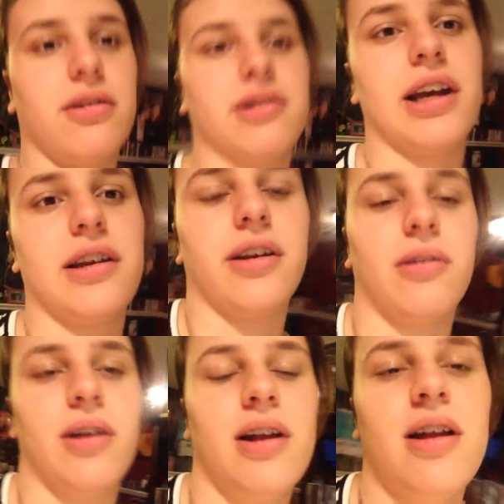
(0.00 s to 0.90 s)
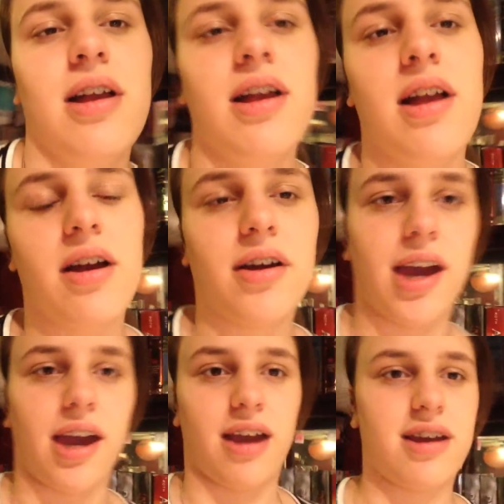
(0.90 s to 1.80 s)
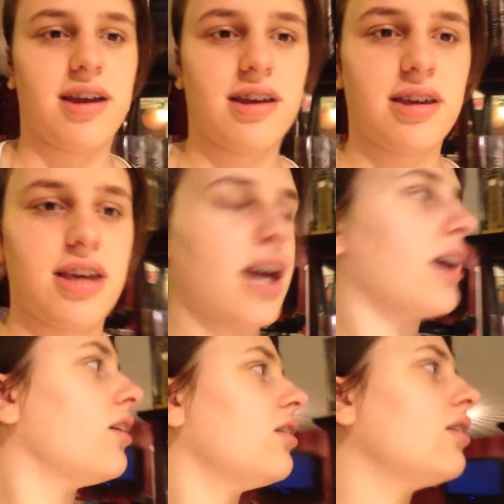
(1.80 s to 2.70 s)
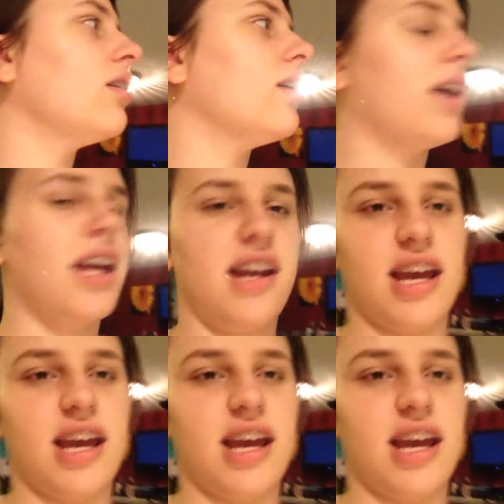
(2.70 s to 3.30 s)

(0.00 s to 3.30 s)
don't die too. Okay, Kale and